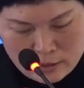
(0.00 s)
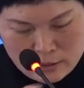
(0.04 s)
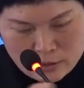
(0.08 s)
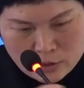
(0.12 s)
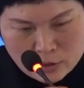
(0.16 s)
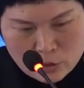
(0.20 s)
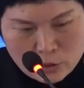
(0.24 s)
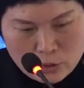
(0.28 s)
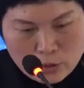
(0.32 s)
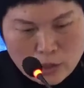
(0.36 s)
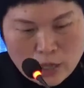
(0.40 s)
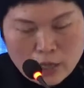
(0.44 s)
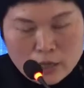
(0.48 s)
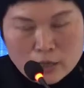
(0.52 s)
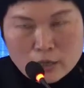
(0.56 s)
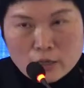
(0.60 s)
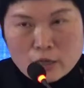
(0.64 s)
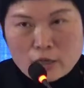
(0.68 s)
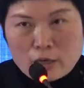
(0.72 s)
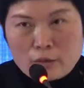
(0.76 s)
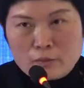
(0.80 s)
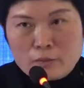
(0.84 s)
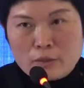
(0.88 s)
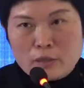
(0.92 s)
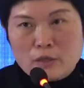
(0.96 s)
So I
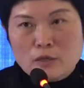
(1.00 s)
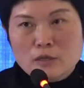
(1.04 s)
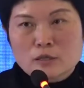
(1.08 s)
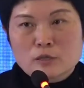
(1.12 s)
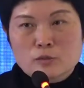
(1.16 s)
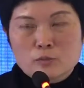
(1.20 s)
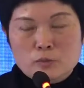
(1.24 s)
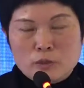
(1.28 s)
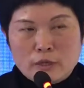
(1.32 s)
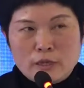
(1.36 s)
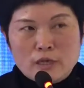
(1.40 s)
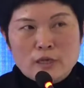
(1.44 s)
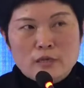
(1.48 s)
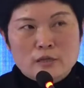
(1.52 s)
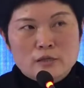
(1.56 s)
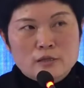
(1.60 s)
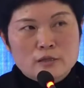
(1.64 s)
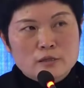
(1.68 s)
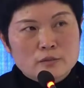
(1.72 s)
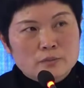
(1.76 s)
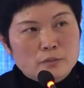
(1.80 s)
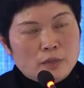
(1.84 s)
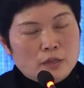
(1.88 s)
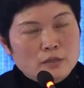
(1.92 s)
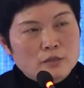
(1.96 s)
came in his
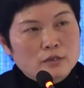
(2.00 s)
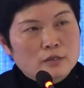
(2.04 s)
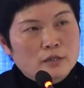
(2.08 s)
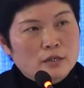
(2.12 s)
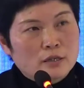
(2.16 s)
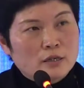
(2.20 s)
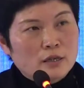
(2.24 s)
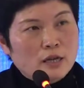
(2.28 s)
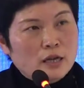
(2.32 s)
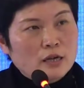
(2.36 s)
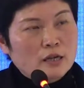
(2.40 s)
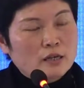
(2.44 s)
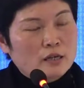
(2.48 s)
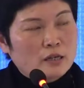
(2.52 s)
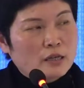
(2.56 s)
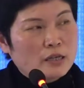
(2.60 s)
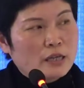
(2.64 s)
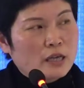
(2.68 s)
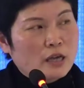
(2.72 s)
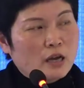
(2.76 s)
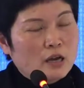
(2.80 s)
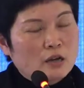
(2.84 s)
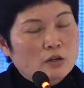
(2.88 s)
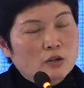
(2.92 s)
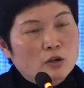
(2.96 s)
place, but
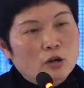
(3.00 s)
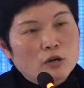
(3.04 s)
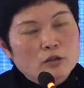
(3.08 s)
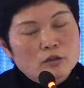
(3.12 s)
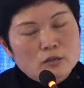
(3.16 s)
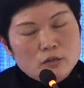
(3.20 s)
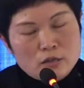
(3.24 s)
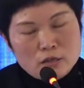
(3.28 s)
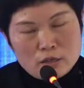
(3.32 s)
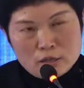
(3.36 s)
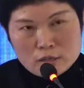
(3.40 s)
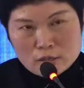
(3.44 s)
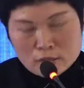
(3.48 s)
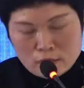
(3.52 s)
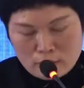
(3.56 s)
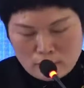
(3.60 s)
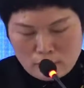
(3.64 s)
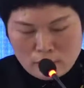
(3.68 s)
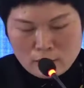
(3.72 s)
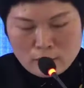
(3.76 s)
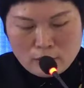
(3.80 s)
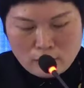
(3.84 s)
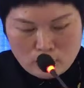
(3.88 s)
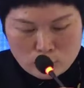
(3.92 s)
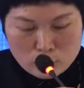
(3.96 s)
luckily I got his
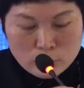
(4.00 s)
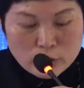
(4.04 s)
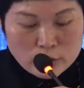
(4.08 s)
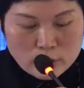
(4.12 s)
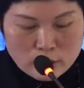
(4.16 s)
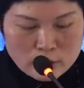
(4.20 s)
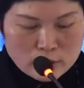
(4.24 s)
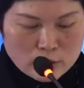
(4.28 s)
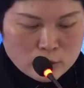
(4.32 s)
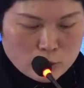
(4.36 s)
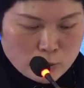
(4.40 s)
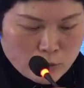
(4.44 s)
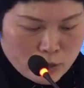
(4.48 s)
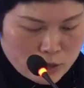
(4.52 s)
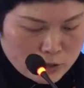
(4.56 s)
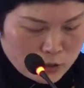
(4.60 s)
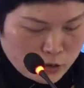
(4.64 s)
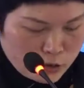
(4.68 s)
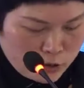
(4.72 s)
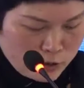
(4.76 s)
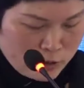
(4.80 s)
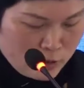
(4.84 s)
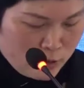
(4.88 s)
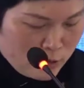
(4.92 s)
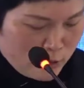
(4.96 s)
written
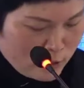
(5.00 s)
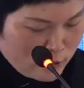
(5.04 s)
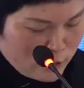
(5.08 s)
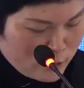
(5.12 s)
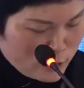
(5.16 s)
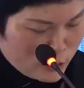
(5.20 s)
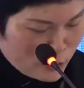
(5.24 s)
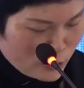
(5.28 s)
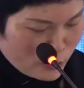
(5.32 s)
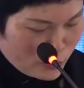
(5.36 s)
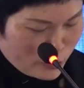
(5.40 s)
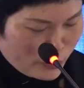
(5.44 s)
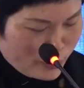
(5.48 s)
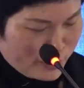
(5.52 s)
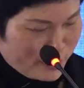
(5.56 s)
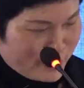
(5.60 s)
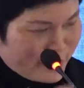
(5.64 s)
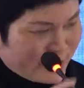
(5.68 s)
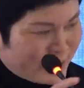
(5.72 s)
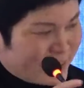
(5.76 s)
speech. So